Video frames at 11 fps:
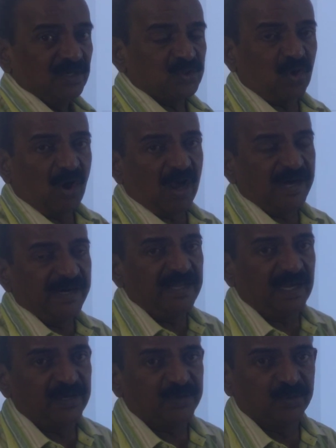So already
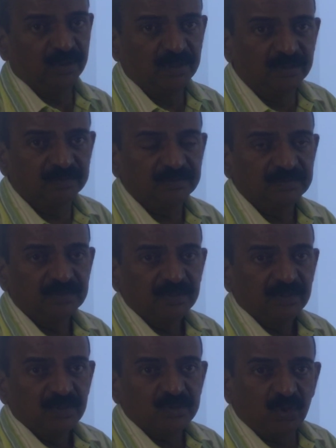I told you.
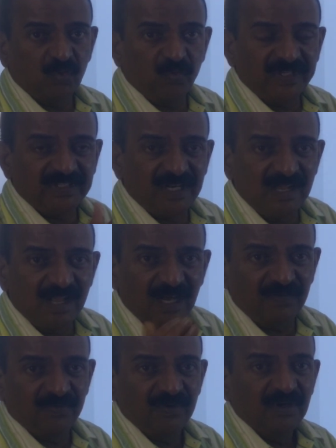So weathering
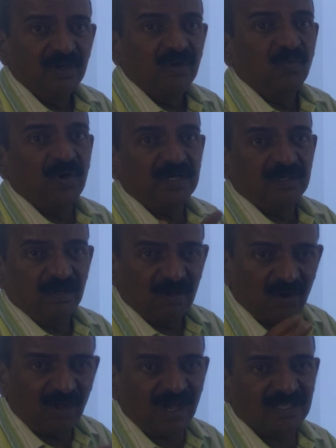of what?
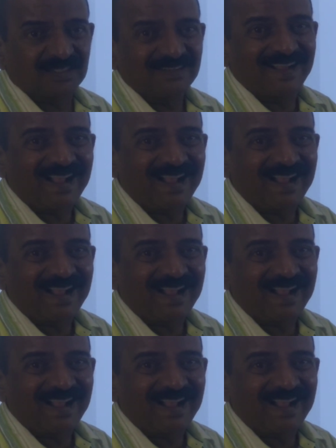Rocks